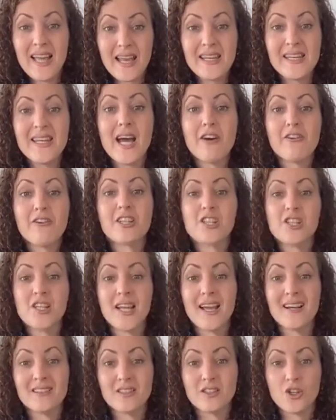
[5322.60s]

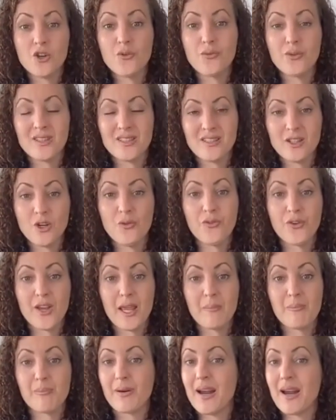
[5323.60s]
nourishing ourselves with
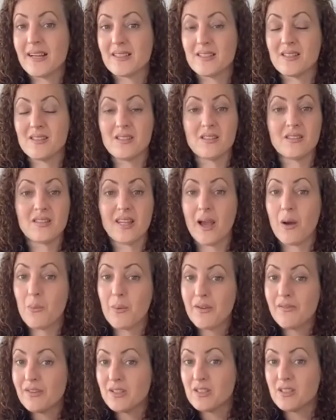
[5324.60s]
self-care practices,
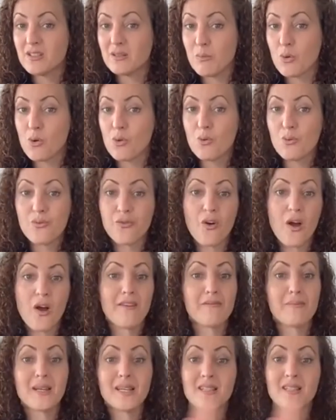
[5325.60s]
however small,
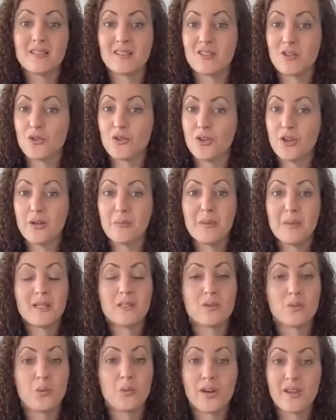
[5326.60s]
5 minutes to 30
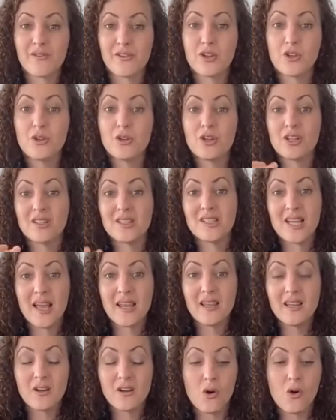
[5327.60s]
minutes, whatever you can
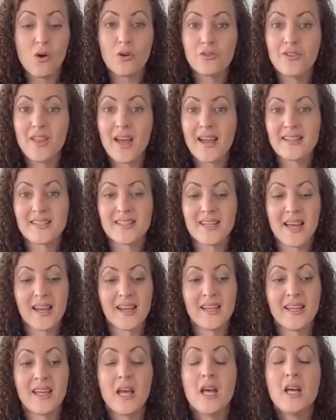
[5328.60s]
take on that
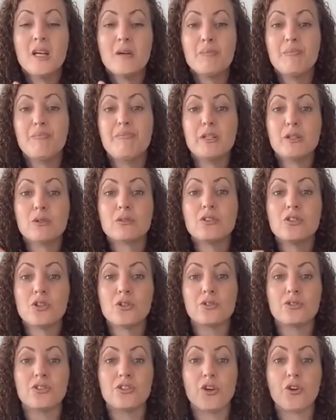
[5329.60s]
day, builds
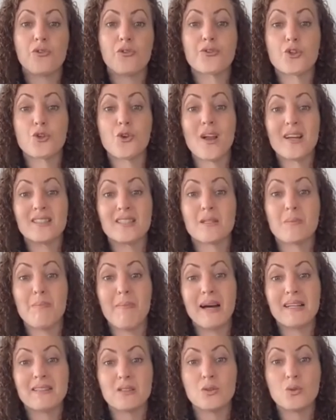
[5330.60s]
your self-trust
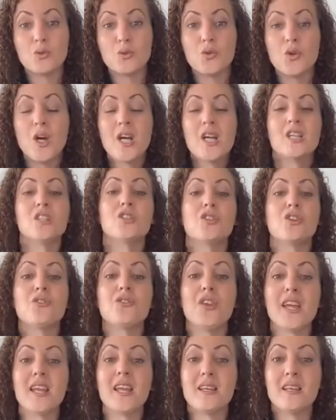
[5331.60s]
muscle to
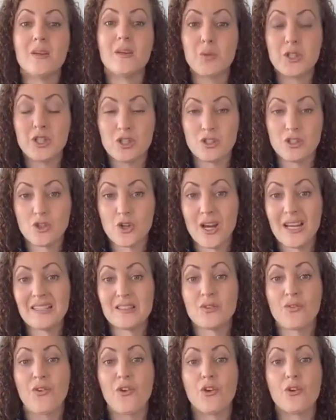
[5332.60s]
then, which is
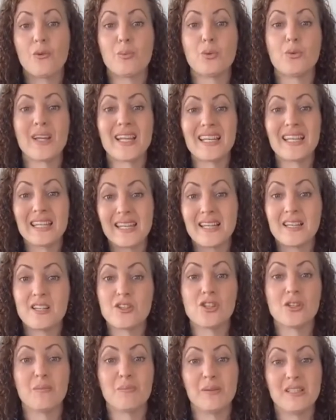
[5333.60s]
transferable in
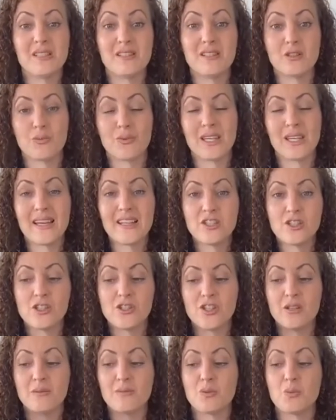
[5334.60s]
leadership, business,
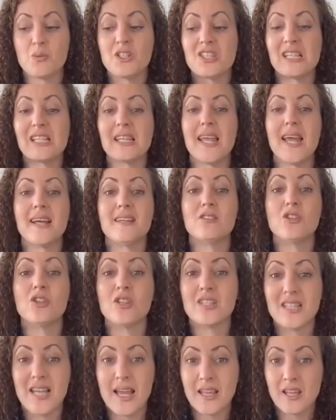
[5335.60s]
relationships, which allows you
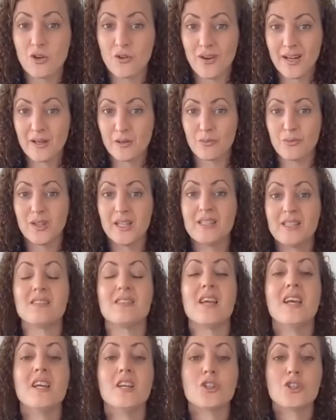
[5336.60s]
to take greater risks,
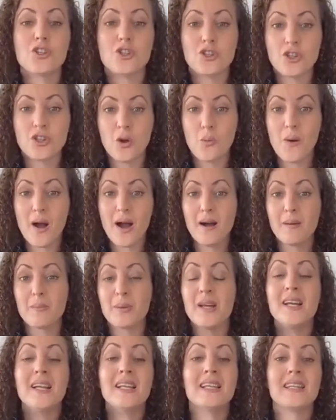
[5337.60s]
show up,
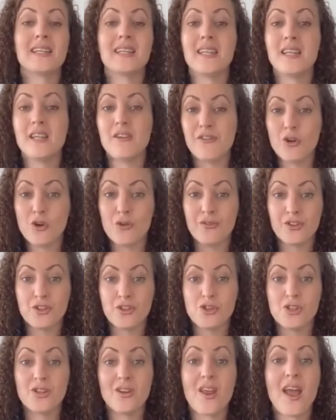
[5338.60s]
live your
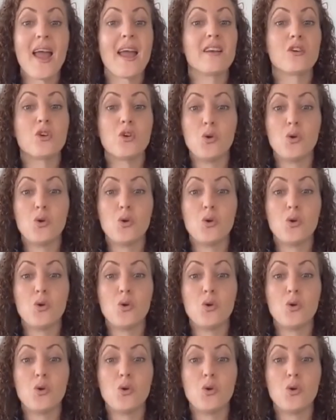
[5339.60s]
vision, and